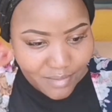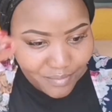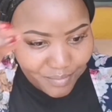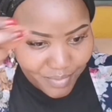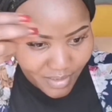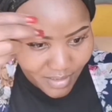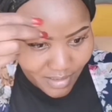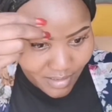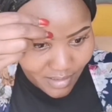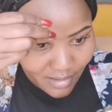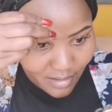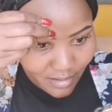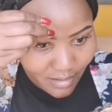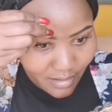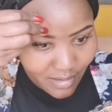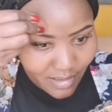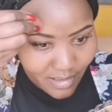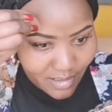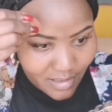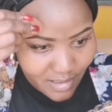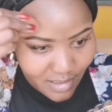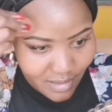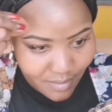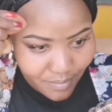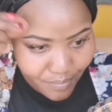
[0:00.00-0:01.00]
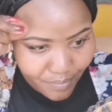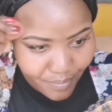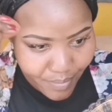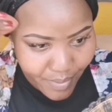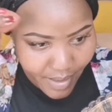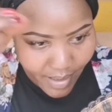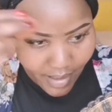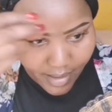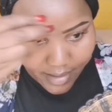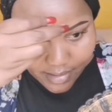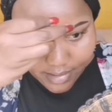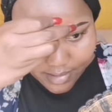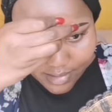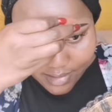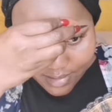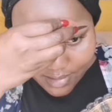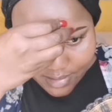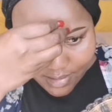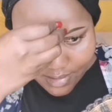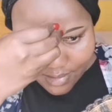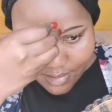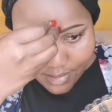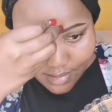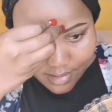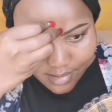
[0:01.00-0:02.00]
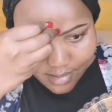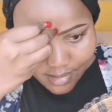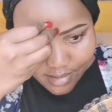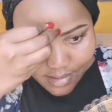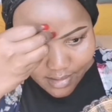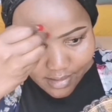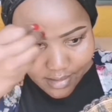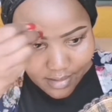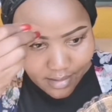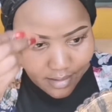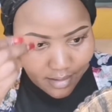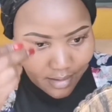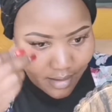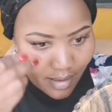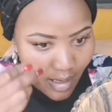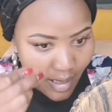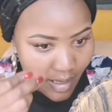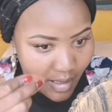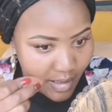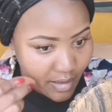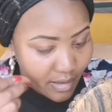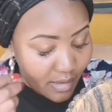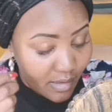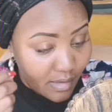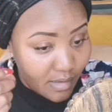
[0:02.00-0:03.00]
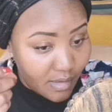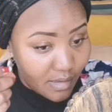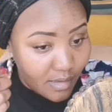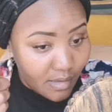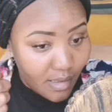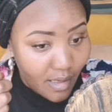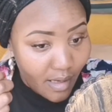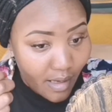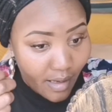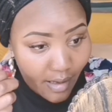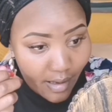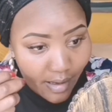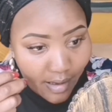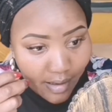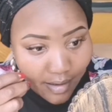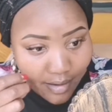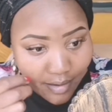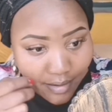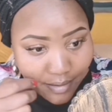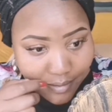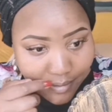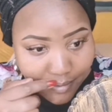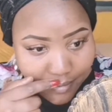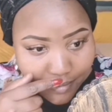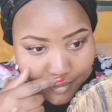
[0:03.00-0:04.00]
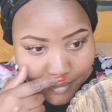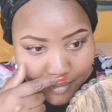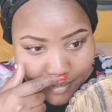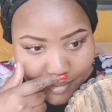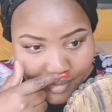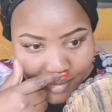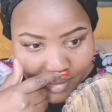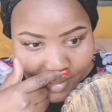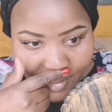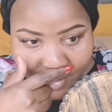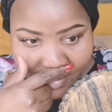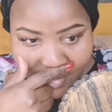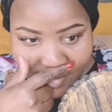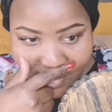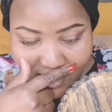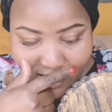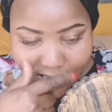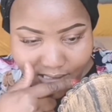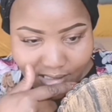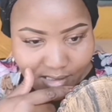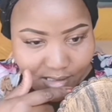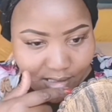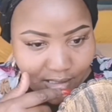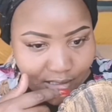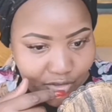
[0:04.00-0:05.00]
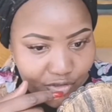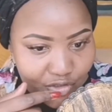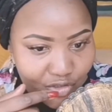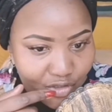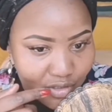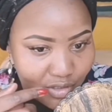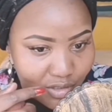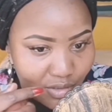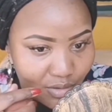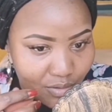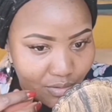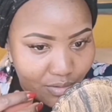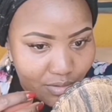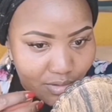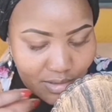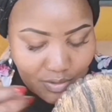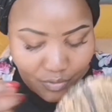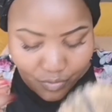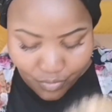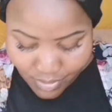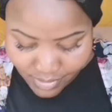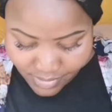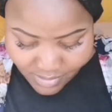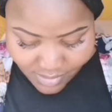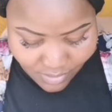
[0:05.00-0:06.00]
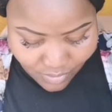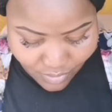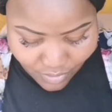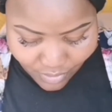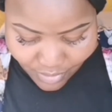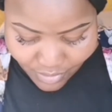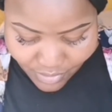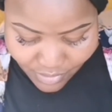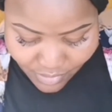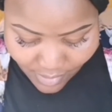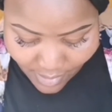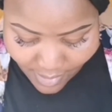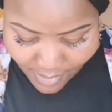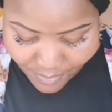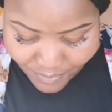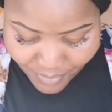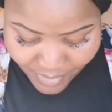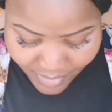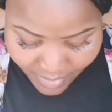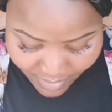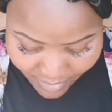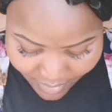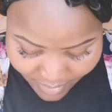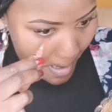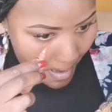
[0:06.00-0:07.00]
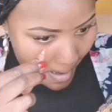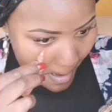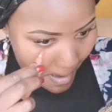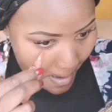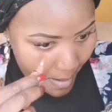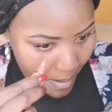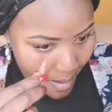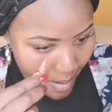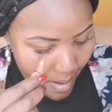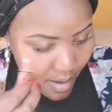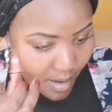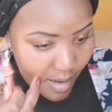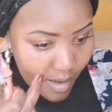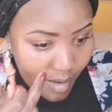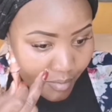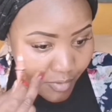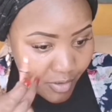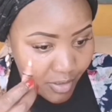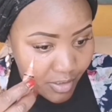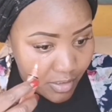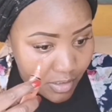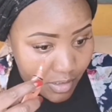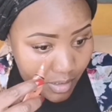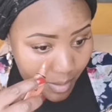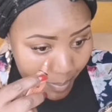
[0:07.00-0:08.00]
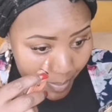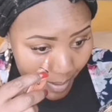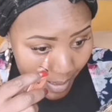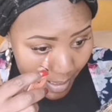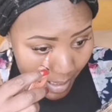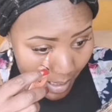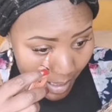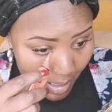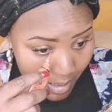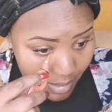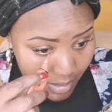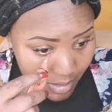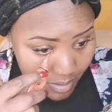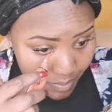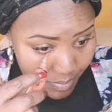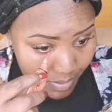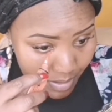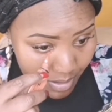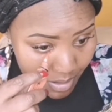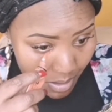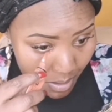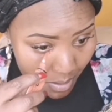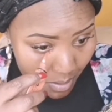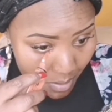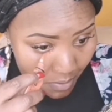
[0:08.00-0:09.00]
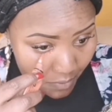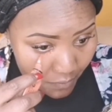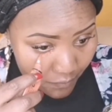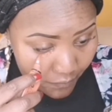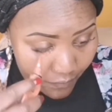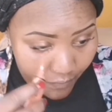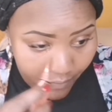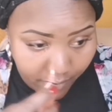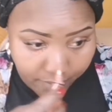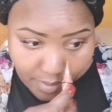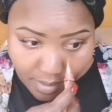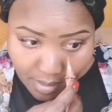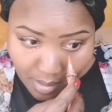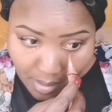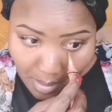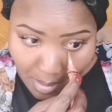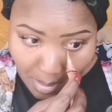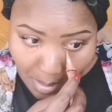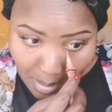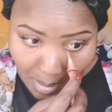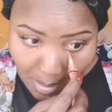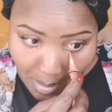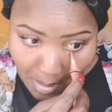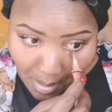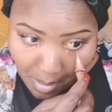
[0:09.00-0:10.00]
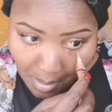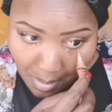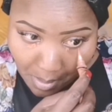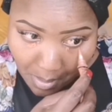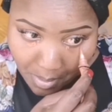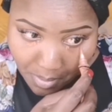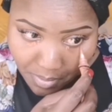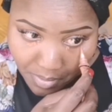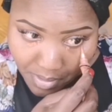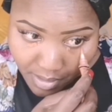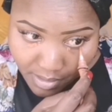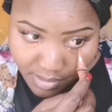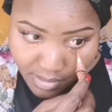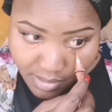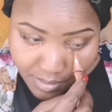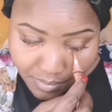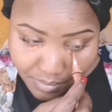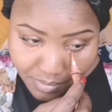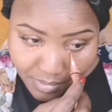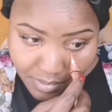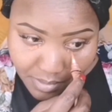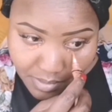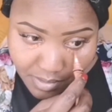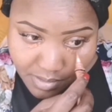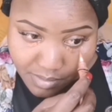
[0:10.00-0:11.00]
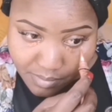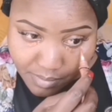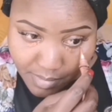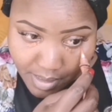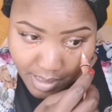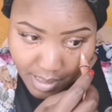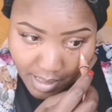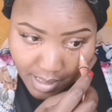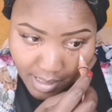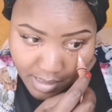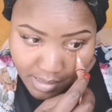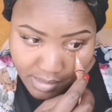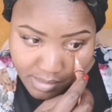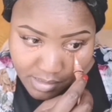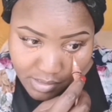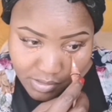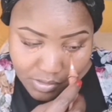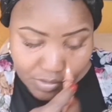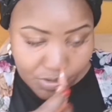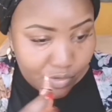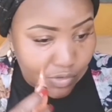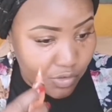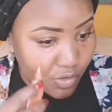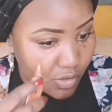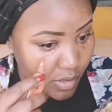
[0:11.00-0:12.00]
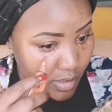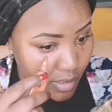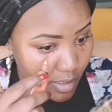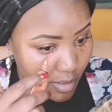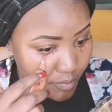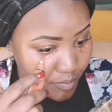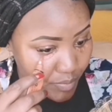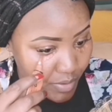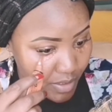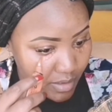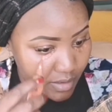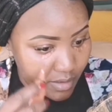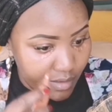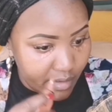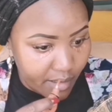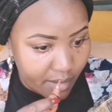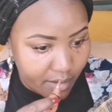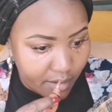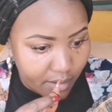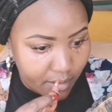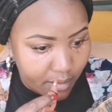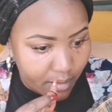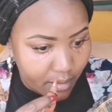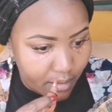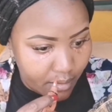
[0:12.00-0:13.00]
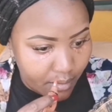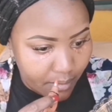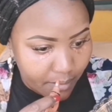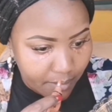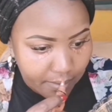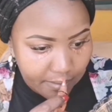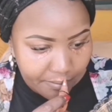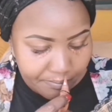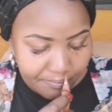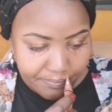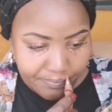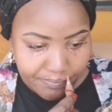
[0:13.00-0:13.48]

a little bit guilty, but guys, that just, it wasn't going to happen. I'm going to apply a little bit of corrector because my eyes are usually a bit dark.